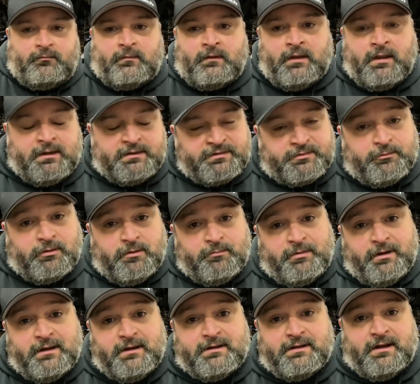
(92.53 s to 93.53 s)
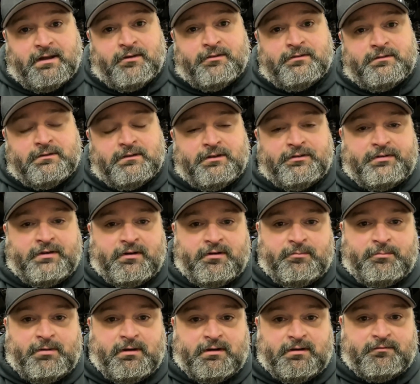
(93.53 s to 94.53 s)
I said, well, bring it down. I'll tear it
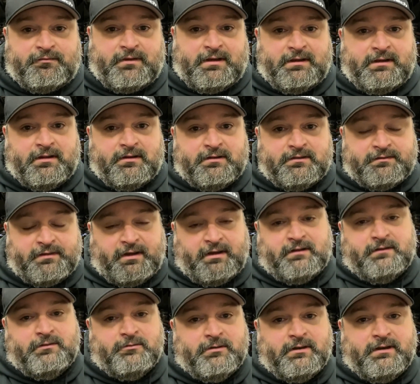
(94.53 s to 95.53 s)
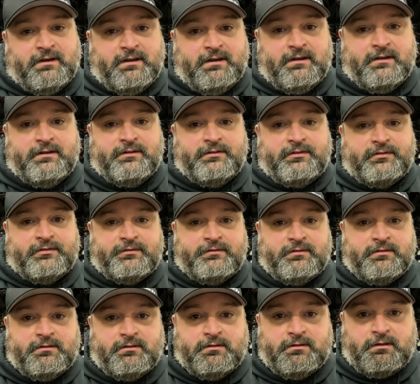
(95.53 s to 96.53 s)
apart, find out exactly what it is,
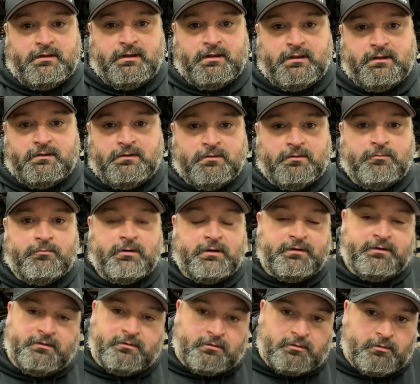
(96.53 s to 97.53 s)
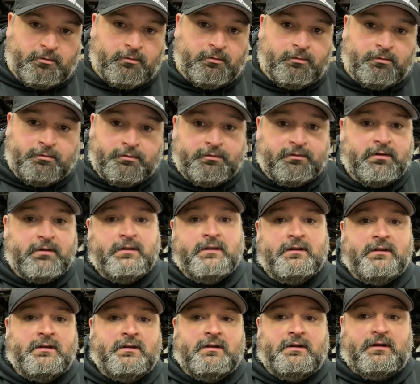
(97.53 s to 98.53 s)
and, you know, what are your goals?
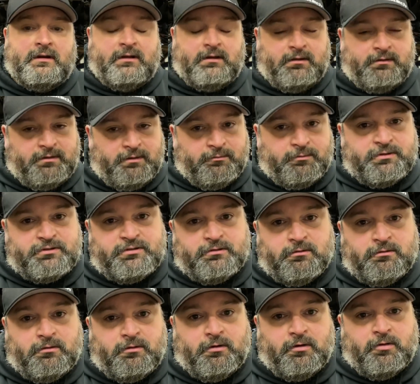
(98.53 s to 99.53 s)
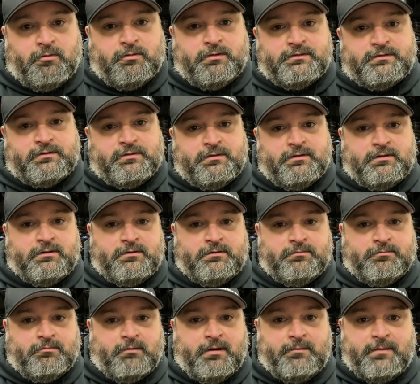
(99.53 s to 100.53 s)
The original goal was to
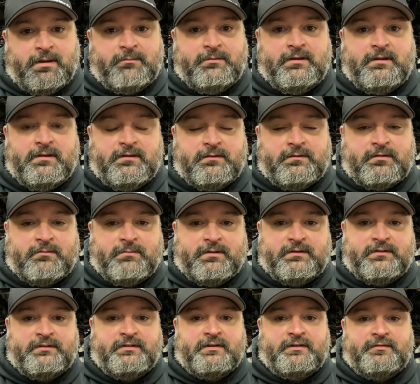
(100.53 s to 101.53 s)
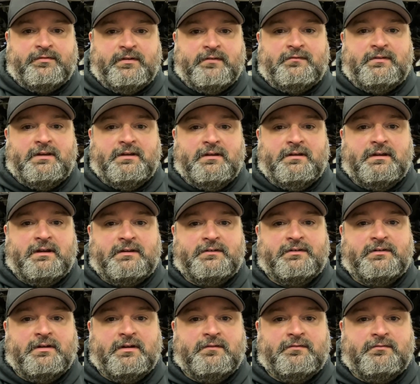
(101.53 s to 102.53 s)
run maybe some of the 650 index
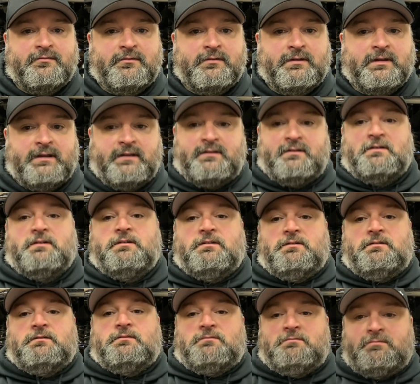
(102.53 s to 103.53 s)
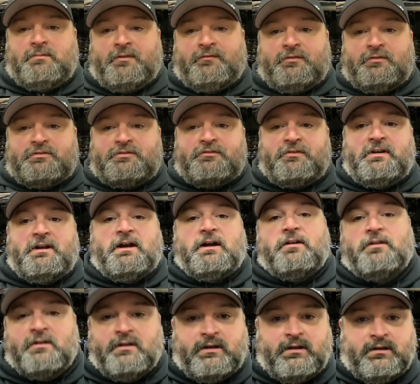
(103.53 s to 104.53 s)
stuff with like the Buffalo Street
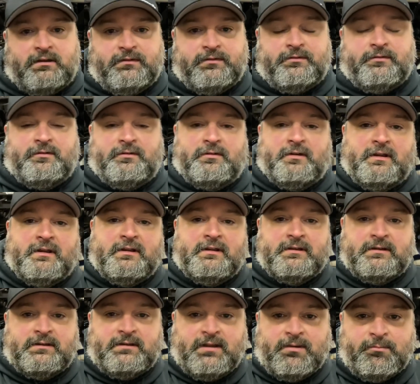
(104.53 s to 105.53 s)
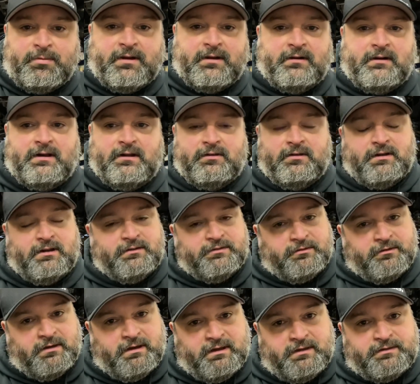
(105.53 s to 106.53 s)
Outlaws or the Empire Outlaws
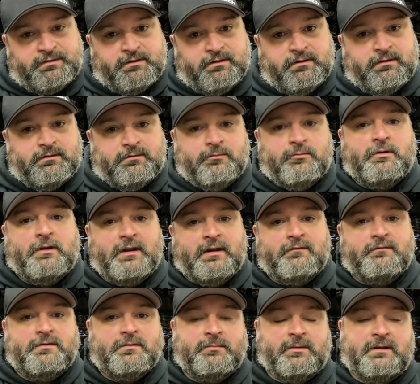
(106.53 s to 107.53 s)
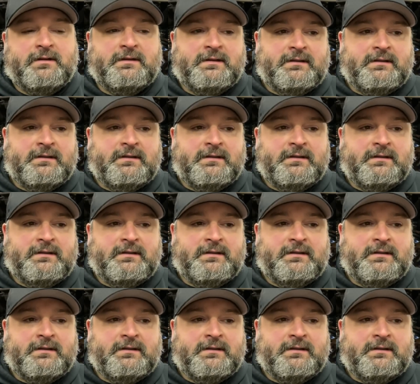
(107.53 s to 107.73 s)
or at ESTA or whatever, but